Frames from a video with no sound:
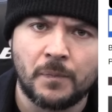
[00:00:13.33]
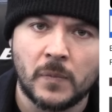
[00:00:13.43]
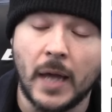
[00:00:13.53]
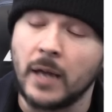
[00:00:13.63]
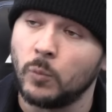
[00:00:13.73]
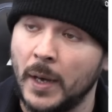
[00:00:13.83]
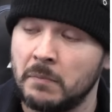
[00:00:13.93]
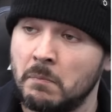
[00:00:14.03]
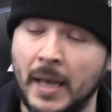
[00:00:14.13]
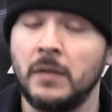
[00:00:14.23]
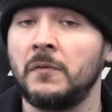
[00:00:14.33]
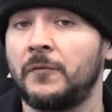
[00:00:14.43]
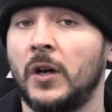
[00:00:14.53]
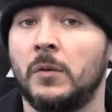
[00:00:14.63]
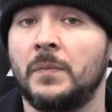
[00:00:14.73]
and when men
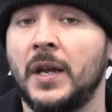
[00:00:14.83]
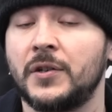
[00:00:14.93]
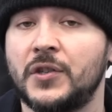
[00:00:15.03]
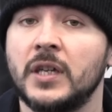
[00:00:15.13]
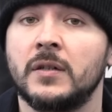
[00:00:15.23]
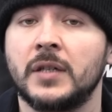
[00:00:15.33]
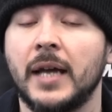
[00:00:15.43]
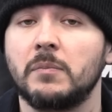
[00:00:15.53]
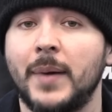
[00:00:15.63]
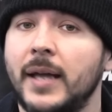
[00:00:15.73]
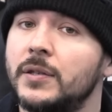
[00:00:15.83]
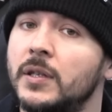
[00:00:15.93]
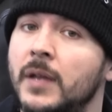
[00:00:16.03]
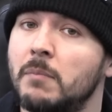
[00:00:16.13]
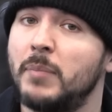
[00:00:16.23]
film their skin tight pants
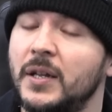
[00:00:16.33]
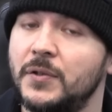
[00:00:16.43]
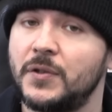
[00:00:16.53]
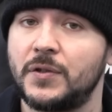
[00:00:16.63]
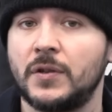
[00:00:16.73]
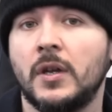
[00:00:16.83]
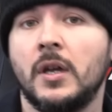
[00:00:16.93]
and their butts,